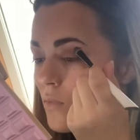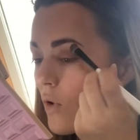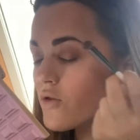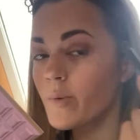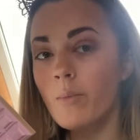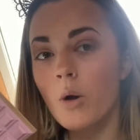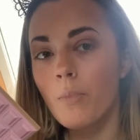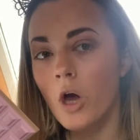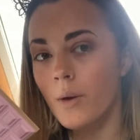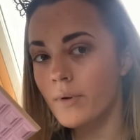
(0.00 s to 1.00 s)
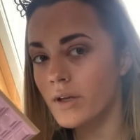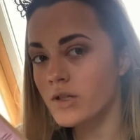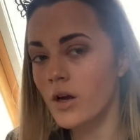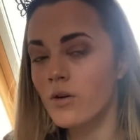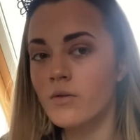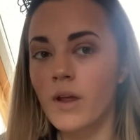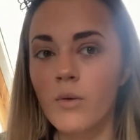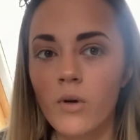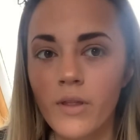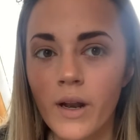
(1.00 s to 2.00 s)
It's a bit more purpley toned, that
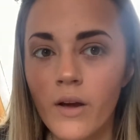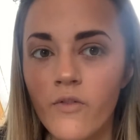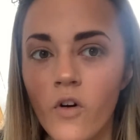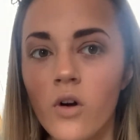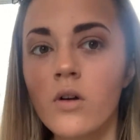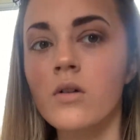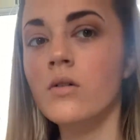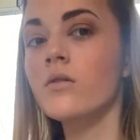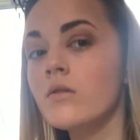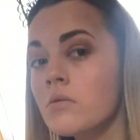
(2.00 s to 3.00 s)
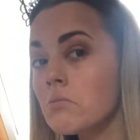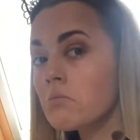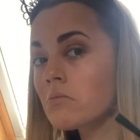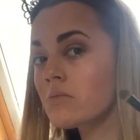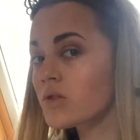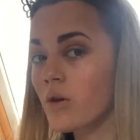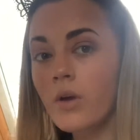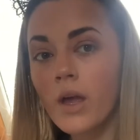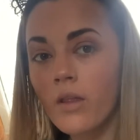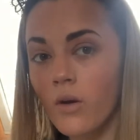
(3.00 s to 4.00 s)
one, than I thought. It's
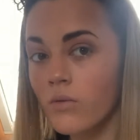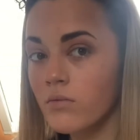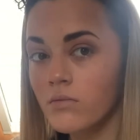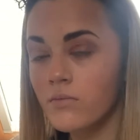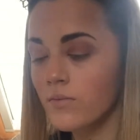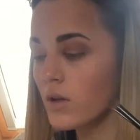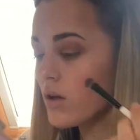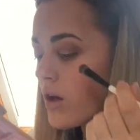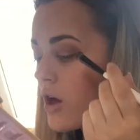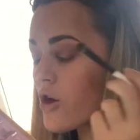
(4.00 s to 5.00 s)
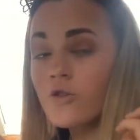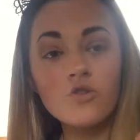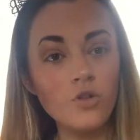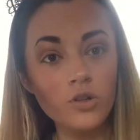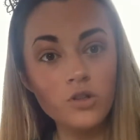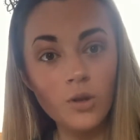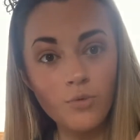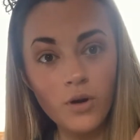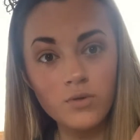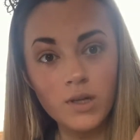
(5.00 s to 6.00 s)
okay though. Trust the
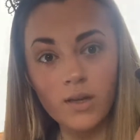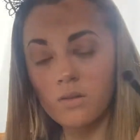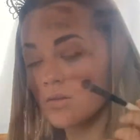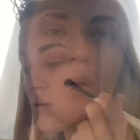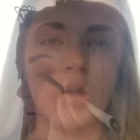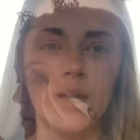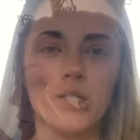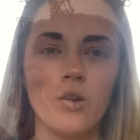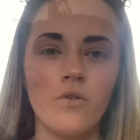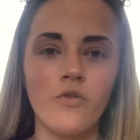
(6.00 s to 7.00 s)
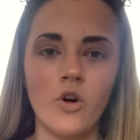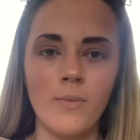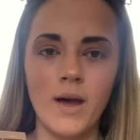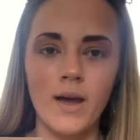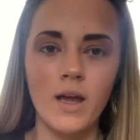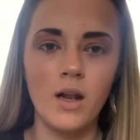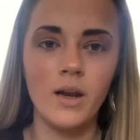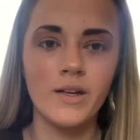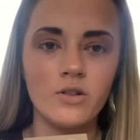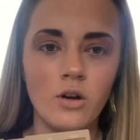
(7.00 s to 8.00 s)
process. Okay, so for my
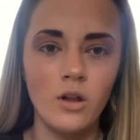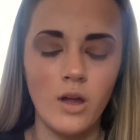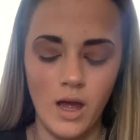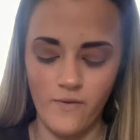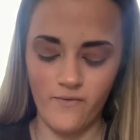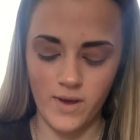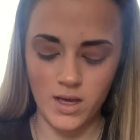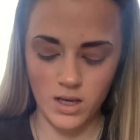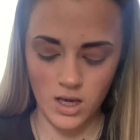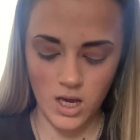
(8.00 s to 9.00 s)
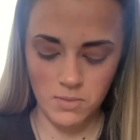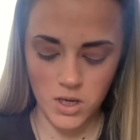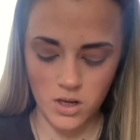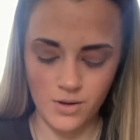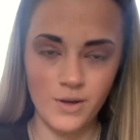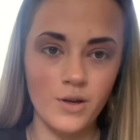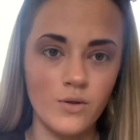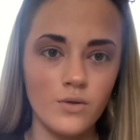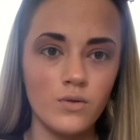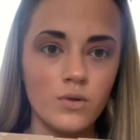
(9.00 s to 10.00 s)
lid colour, I think I'm going to
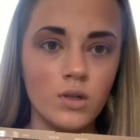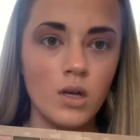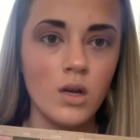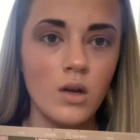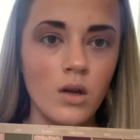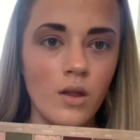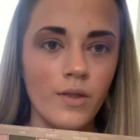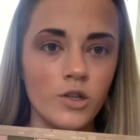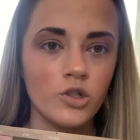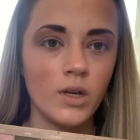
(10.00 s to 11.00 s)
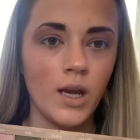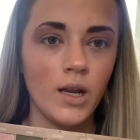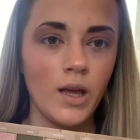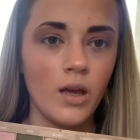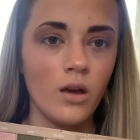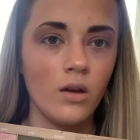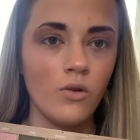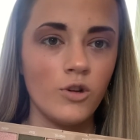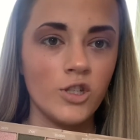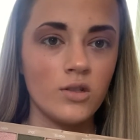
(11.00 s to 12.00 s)
use this shade here,
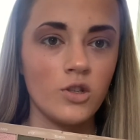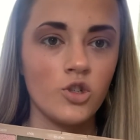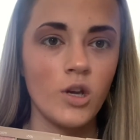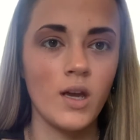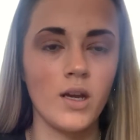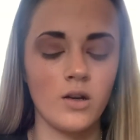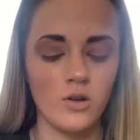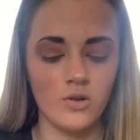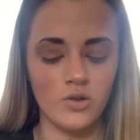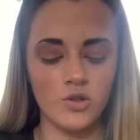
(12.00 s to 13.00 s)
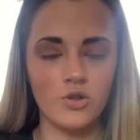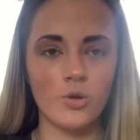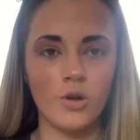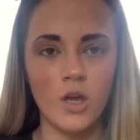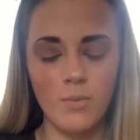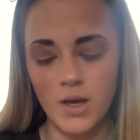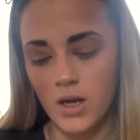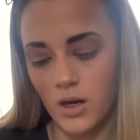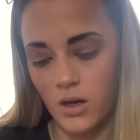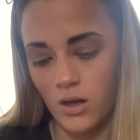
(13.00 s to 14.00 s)
which is the shade Soybean.